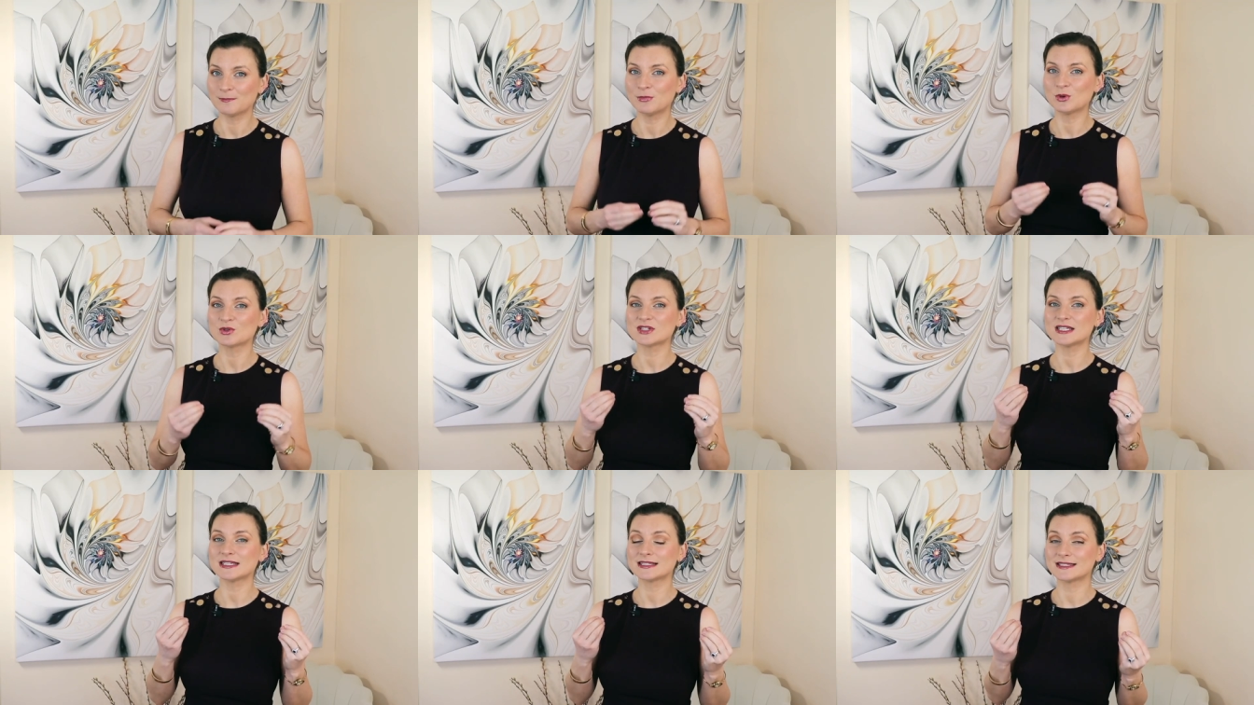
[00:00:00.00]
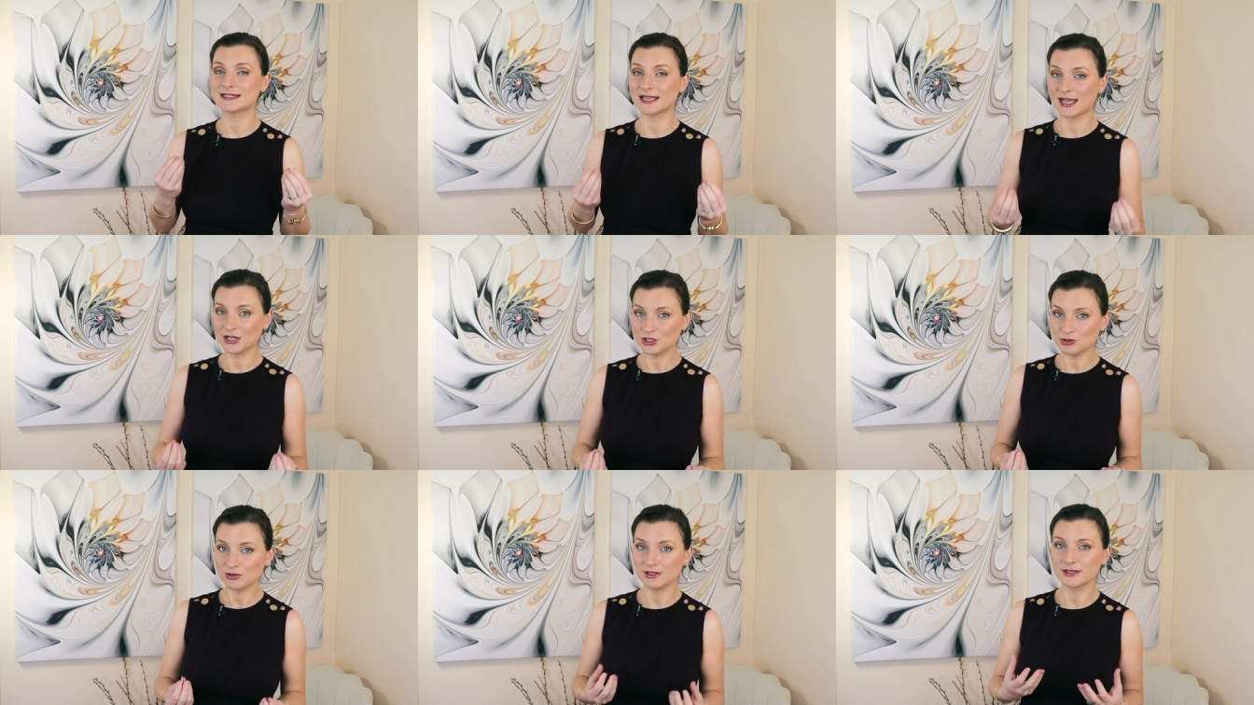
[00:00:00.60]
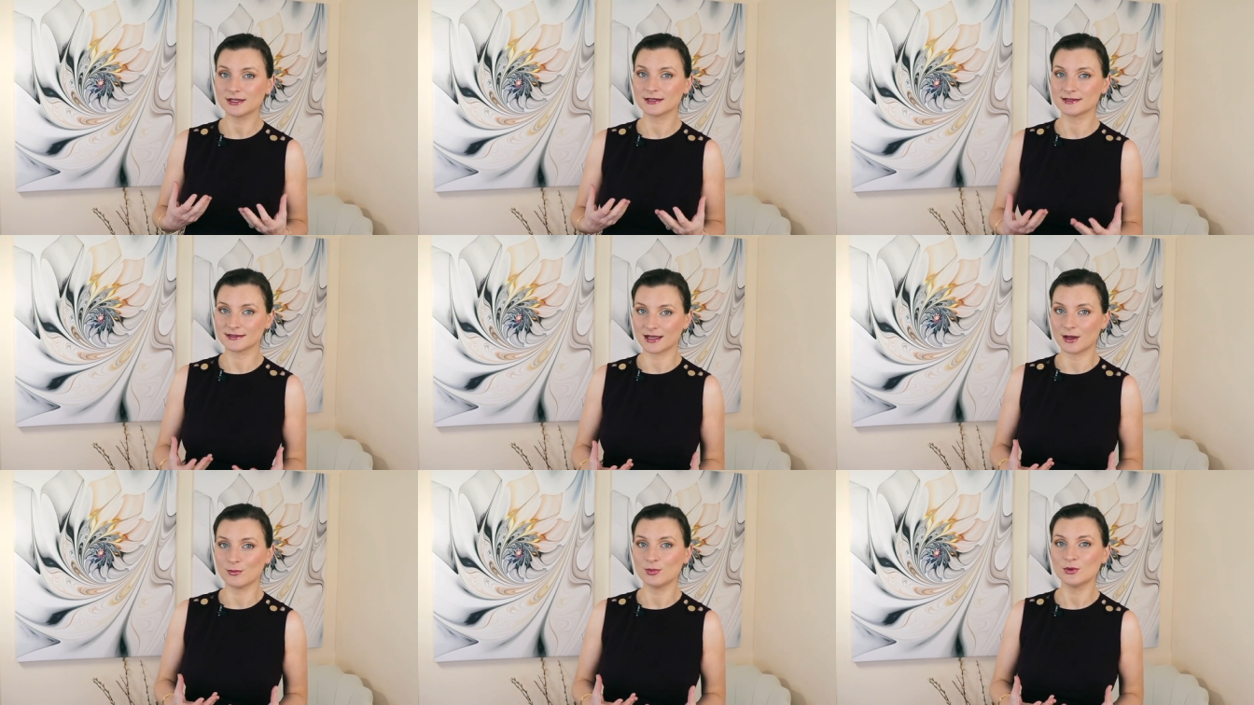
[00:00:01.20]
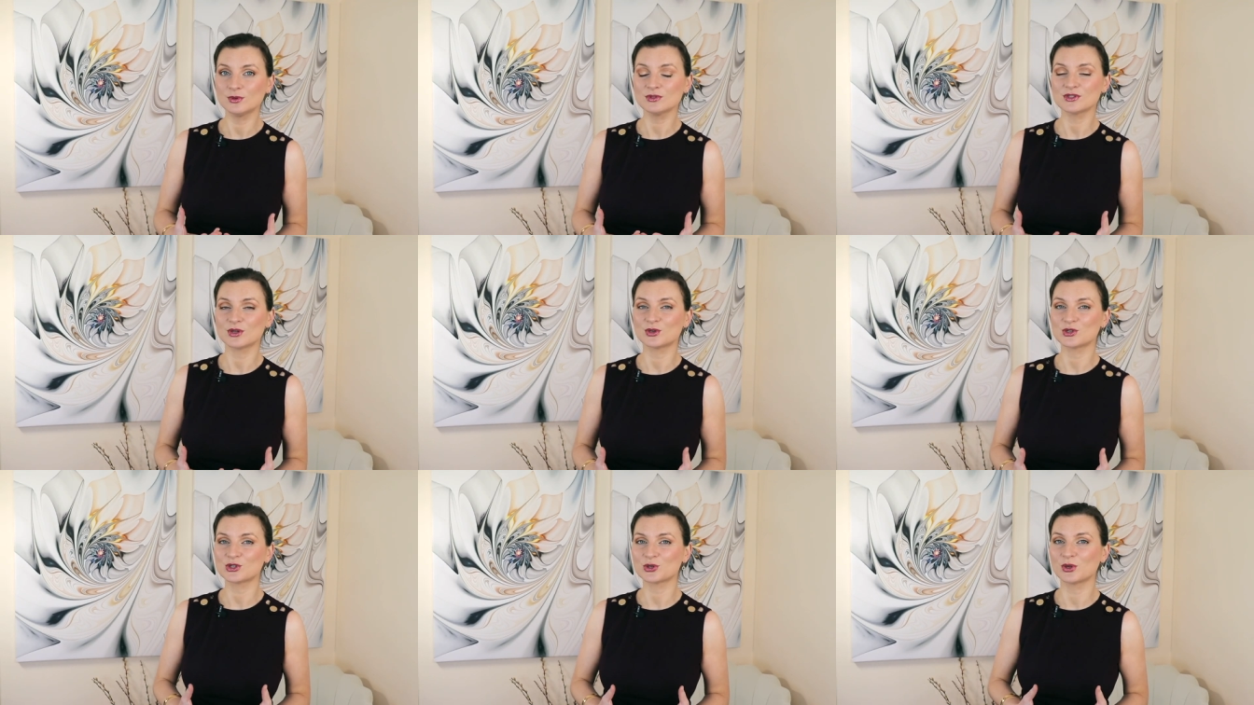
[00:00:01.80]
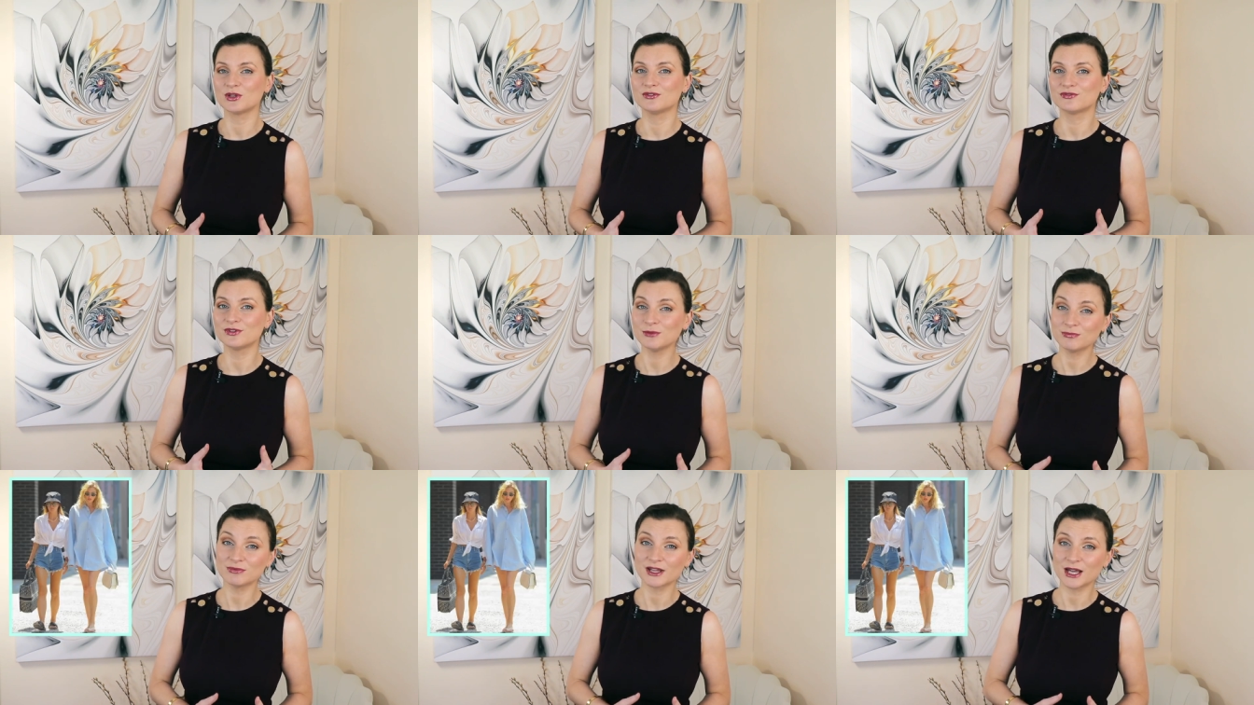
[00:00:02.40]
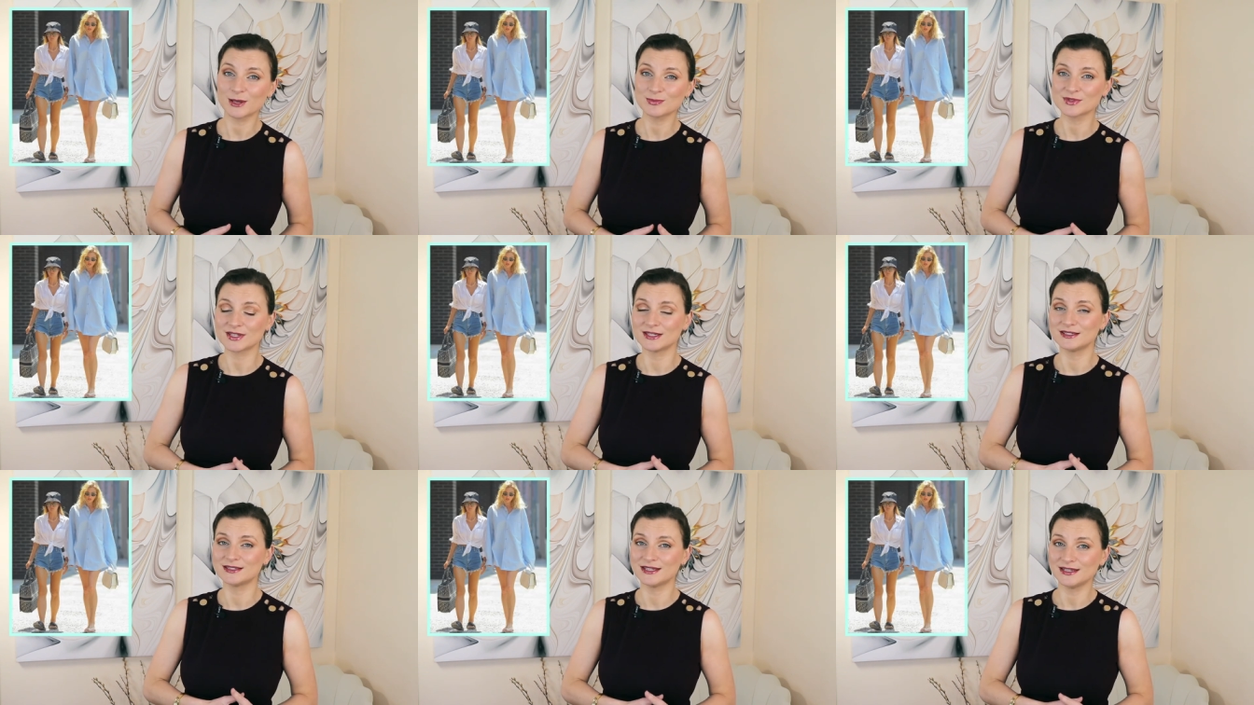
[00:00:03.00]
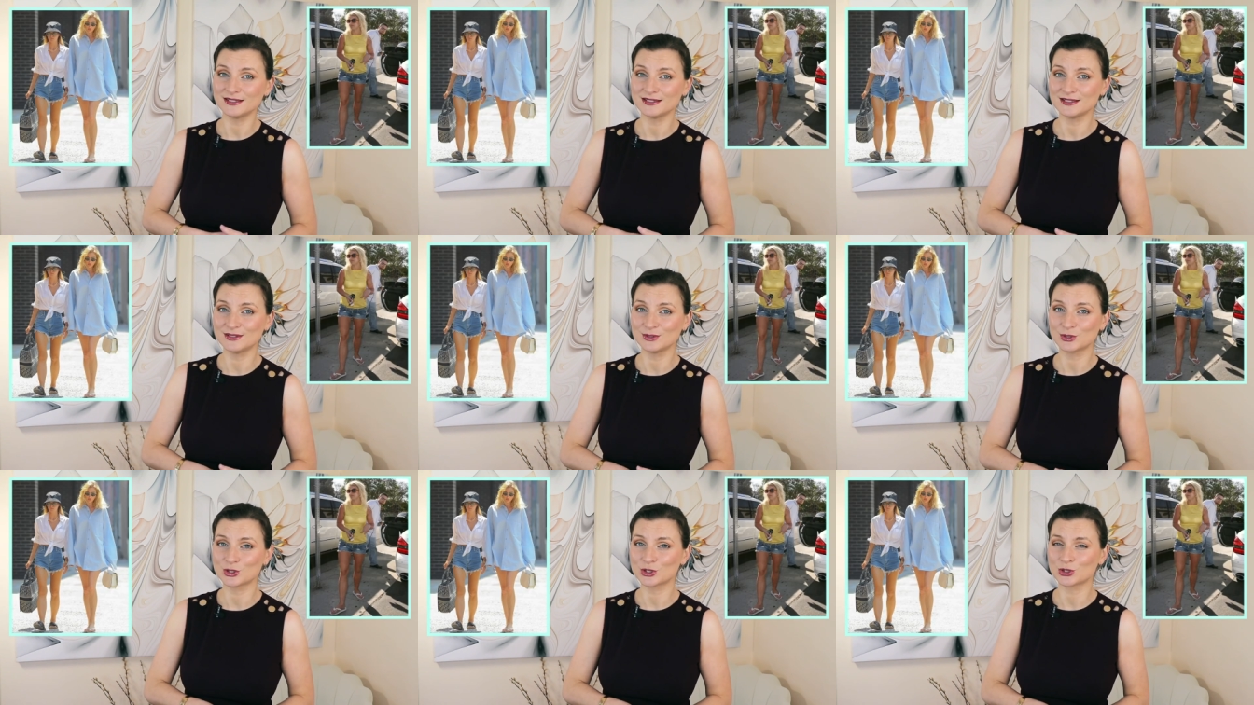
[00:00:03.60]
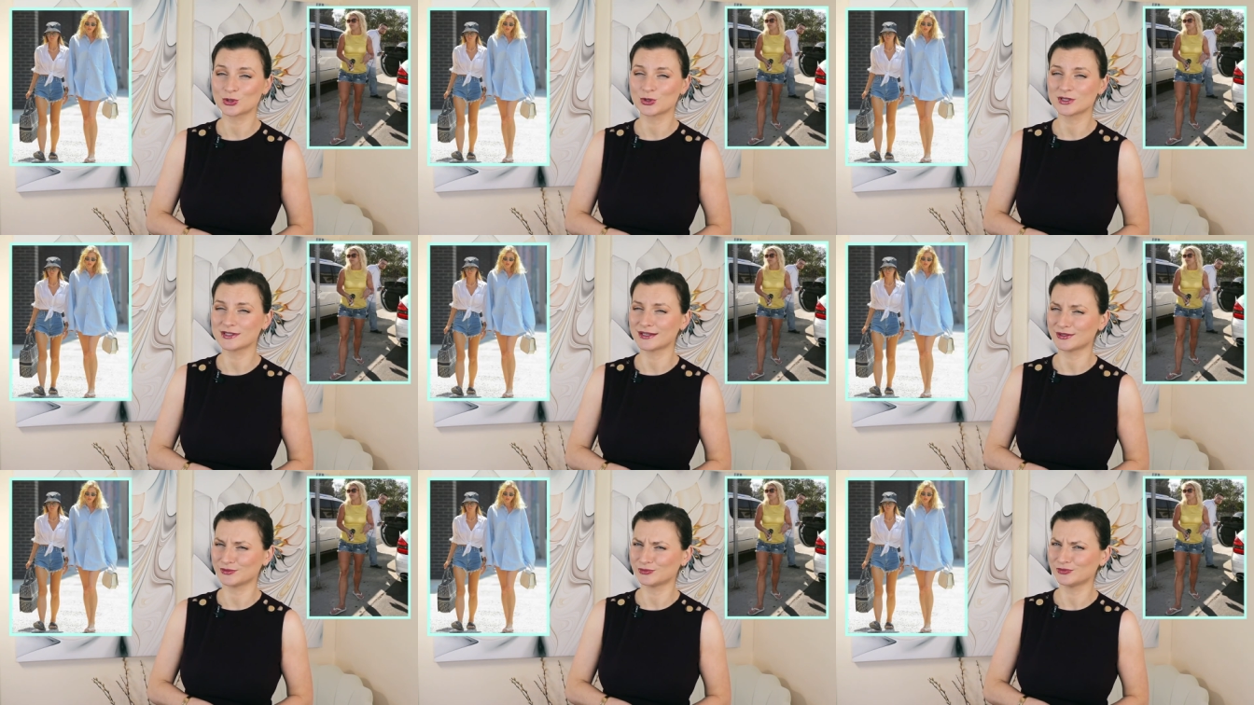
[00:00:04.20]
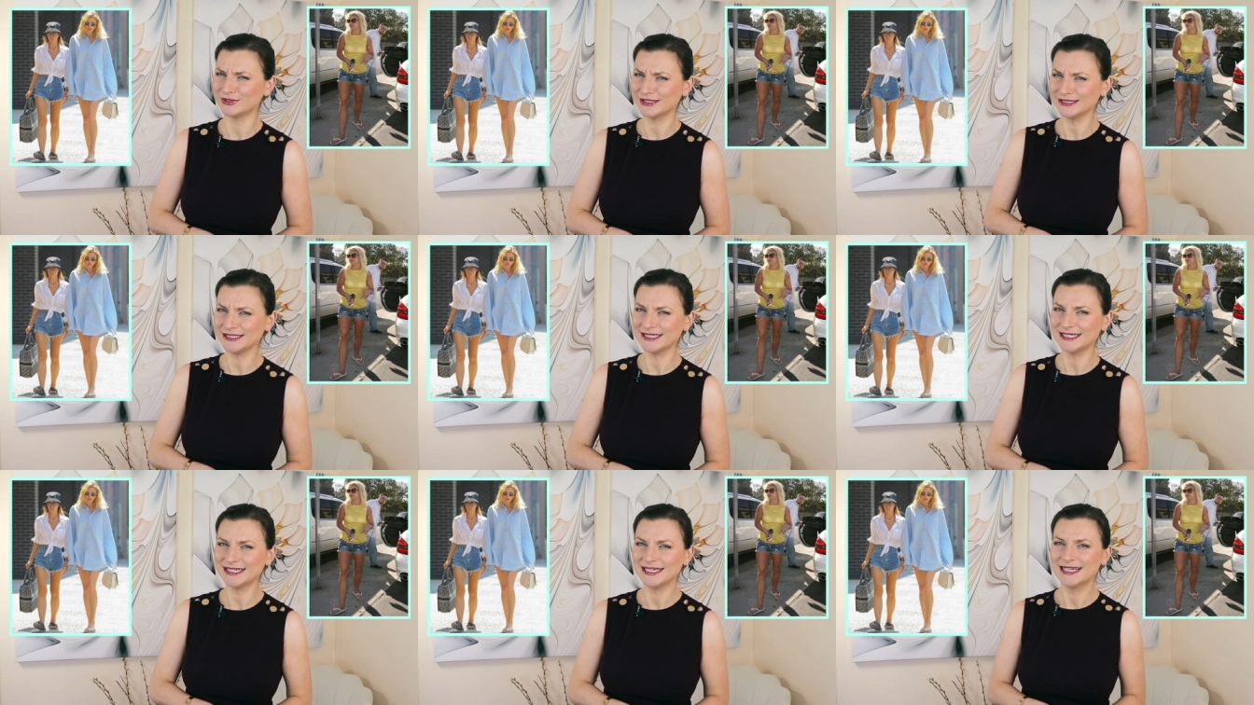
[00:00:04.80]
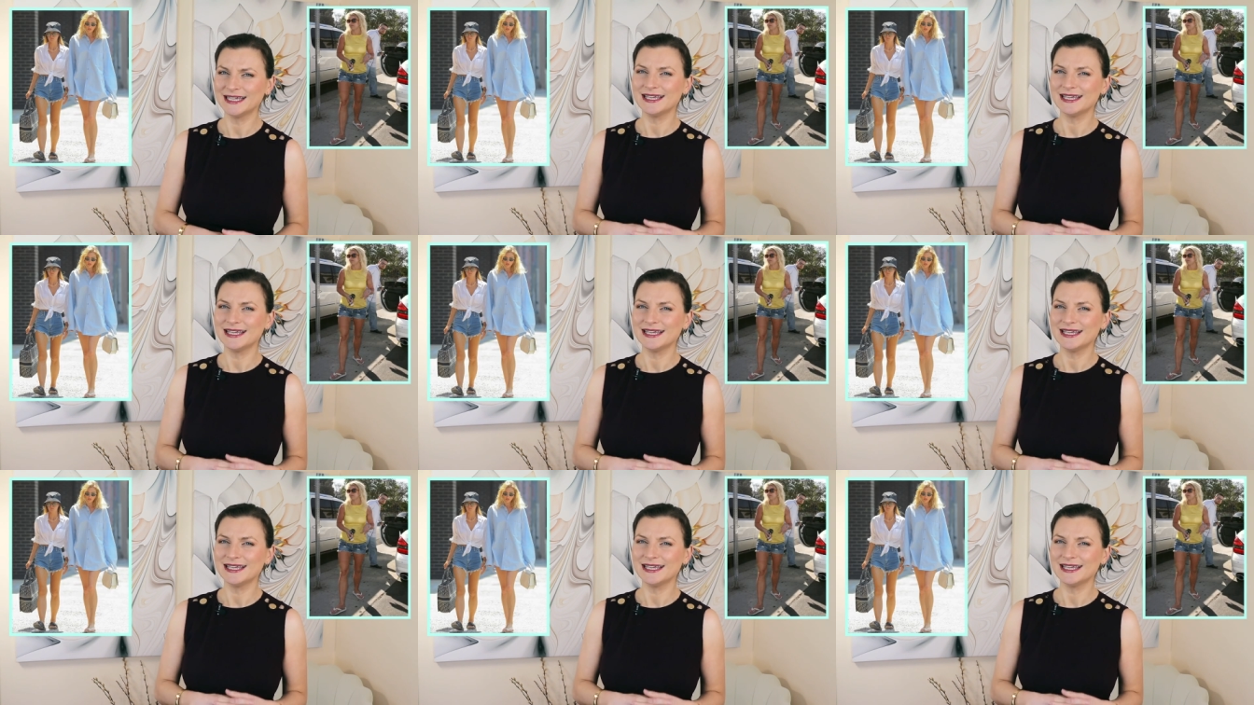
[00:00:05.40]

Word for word: most exaggerated examples are showing flip-flops and Daisy Duke shorts. Like, really?